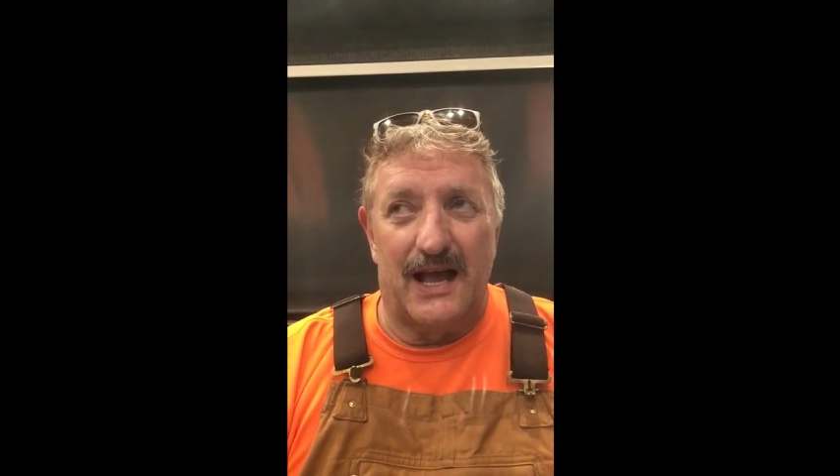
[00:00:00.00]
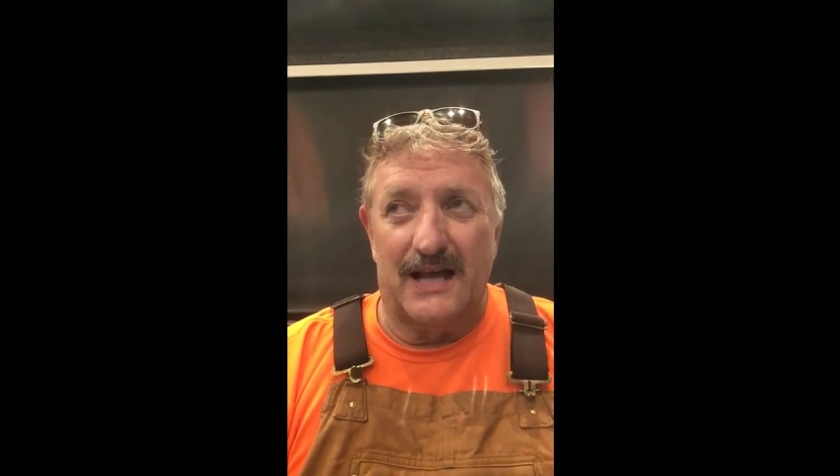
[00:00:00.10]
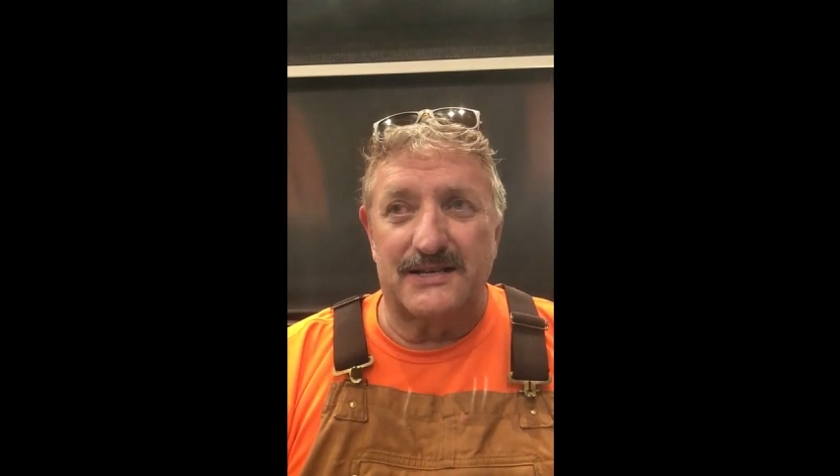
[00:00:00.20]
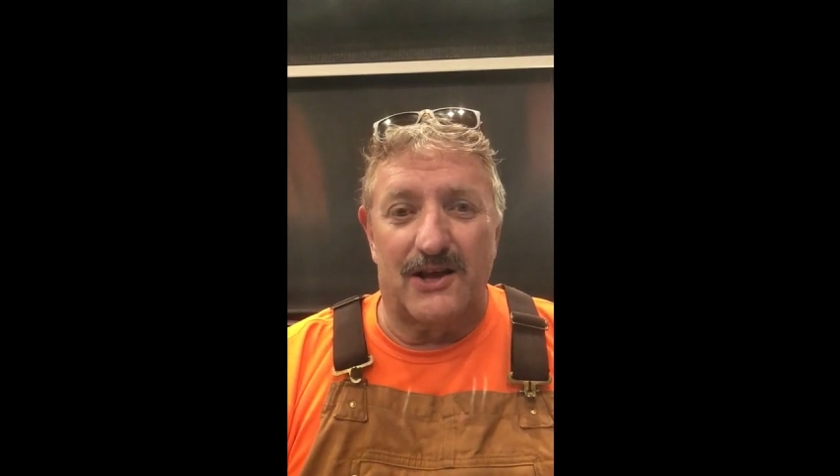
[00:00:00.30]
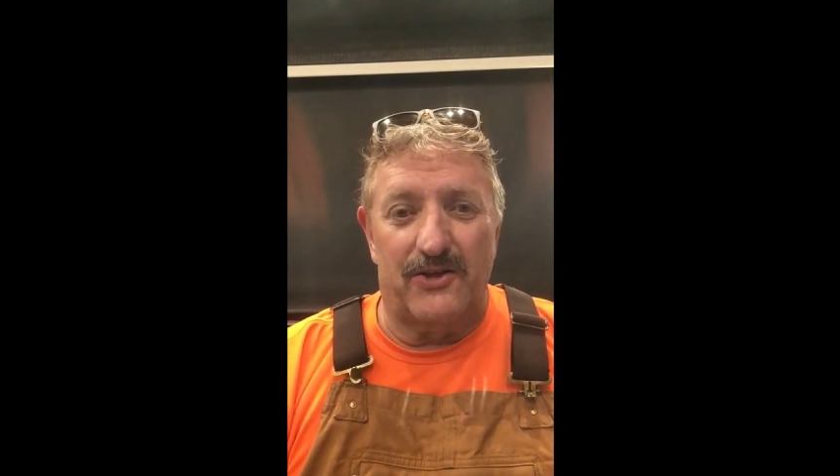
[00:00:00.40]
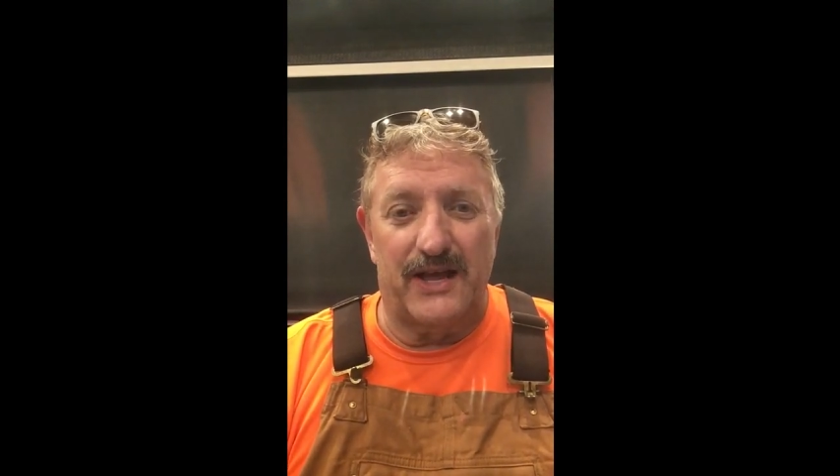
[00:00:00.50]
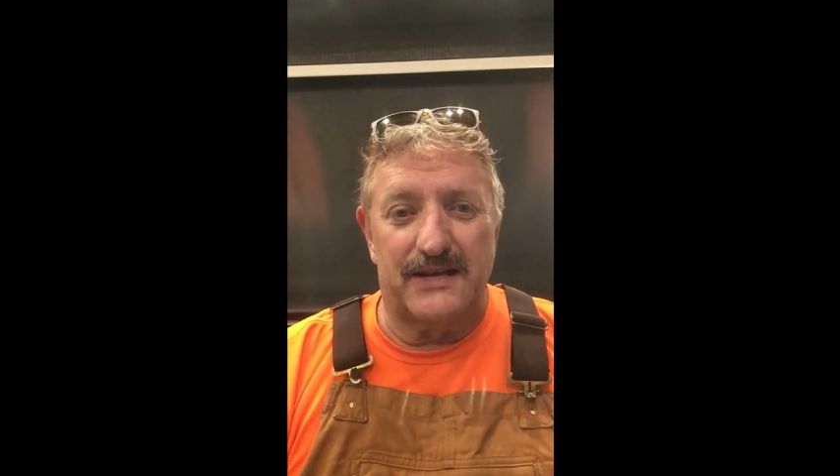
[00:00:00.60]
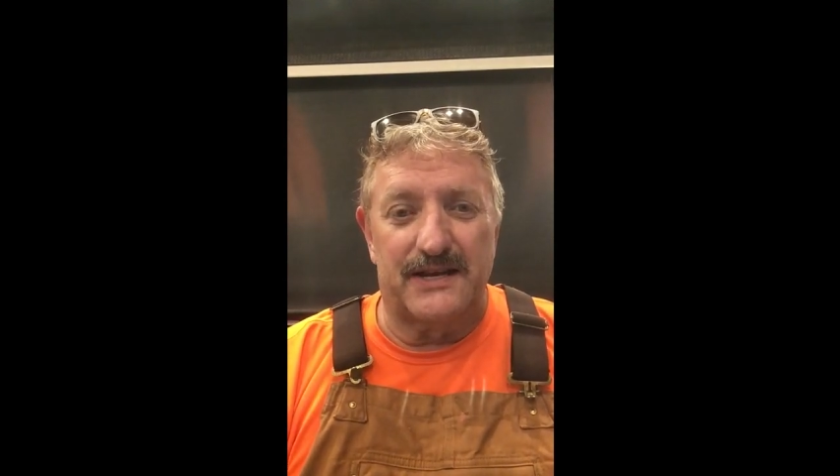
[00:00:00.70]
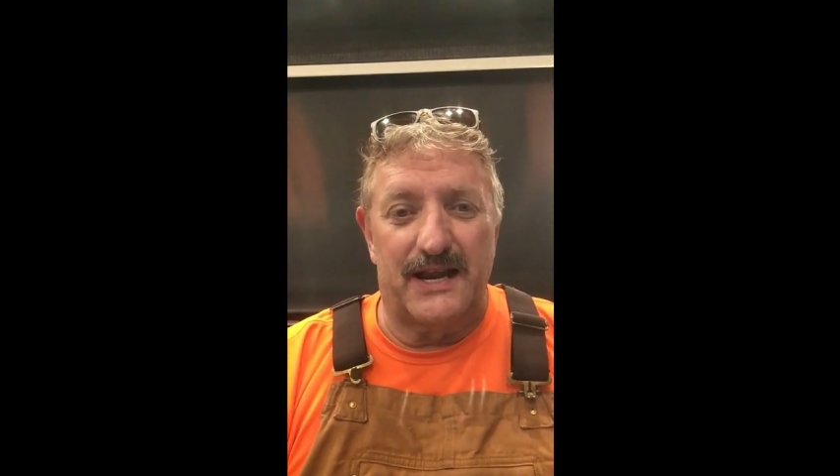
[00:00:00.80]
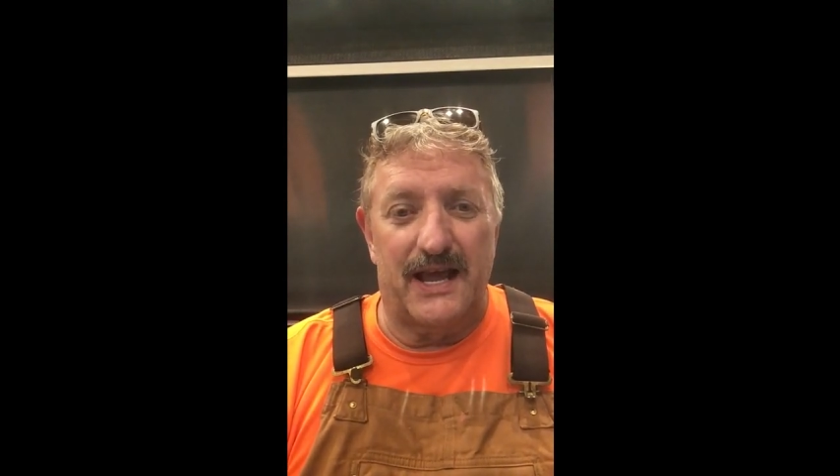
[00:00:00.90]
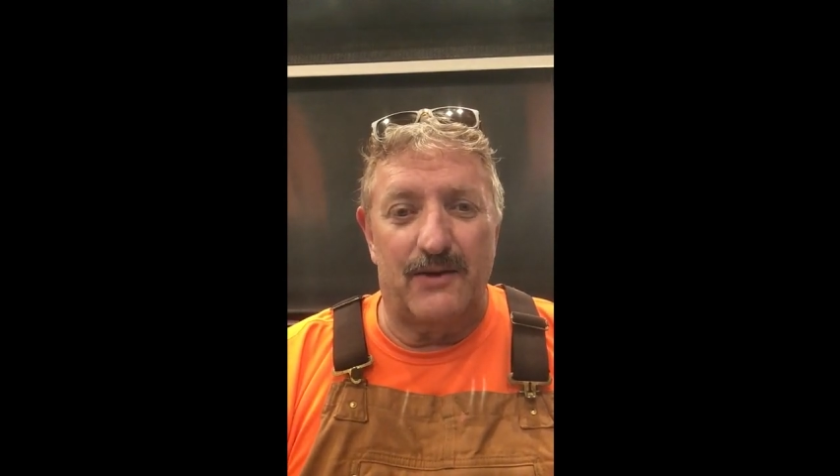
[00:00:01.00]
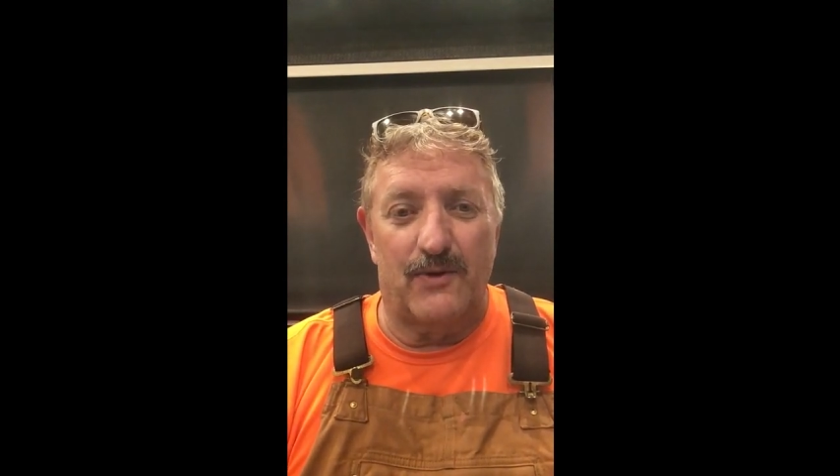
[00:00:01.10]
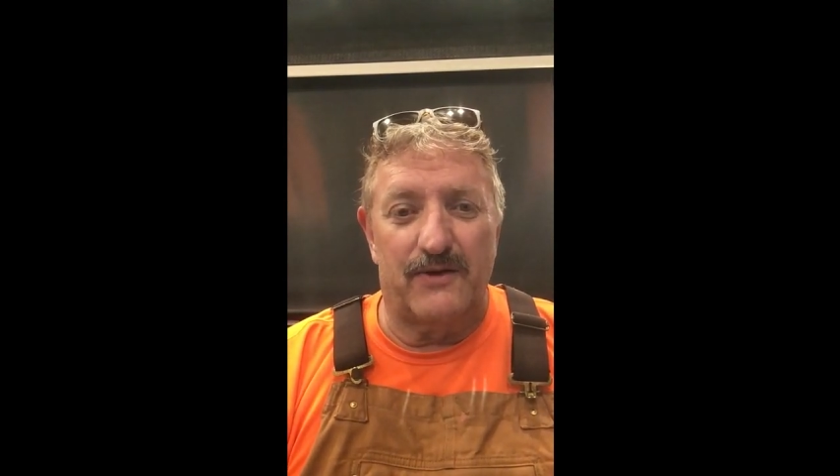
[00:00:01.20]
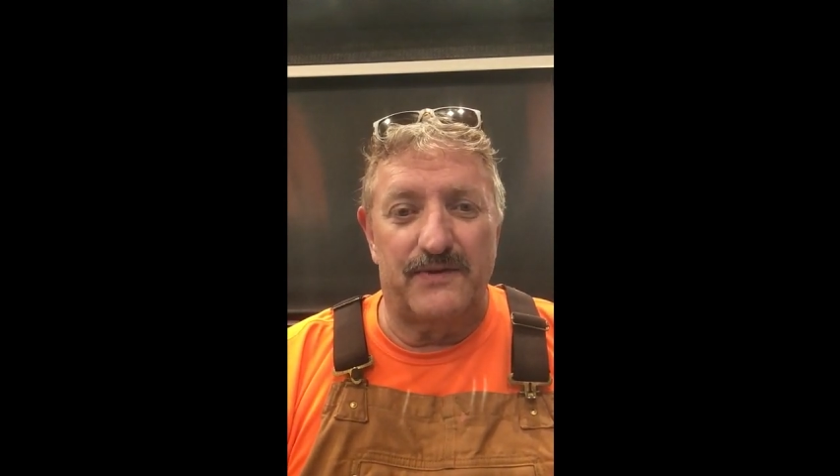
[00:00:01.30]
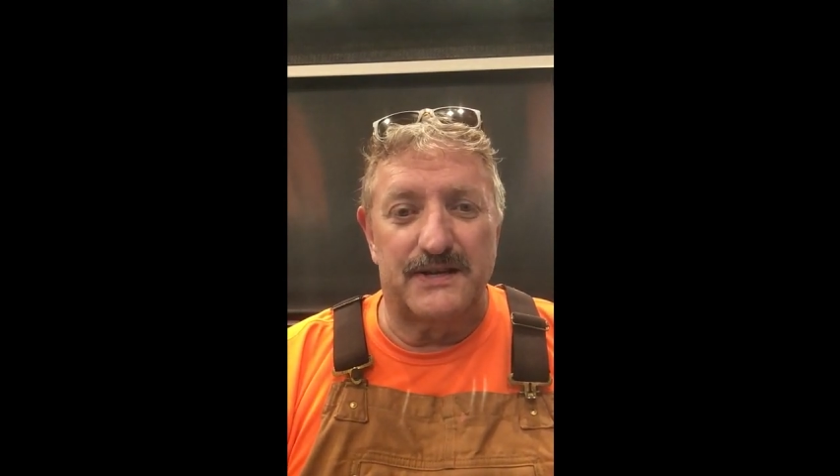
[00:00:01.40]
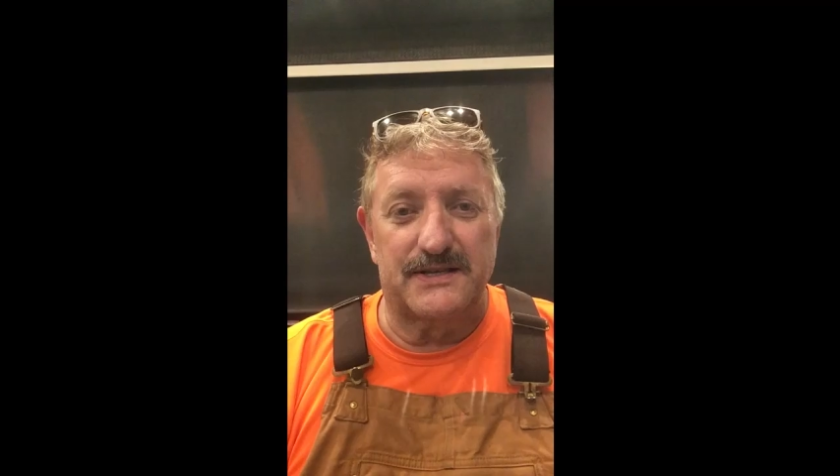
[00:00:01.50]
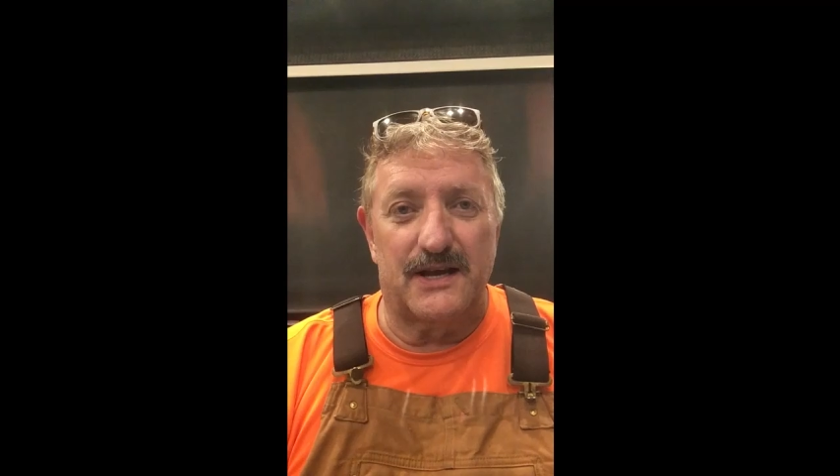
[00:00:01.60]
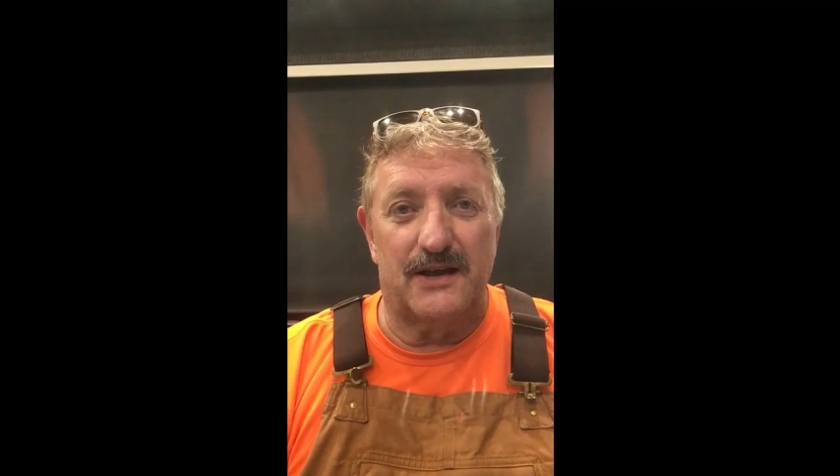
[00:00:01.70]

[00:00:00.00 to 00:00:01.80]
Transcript: I saw that today. One of his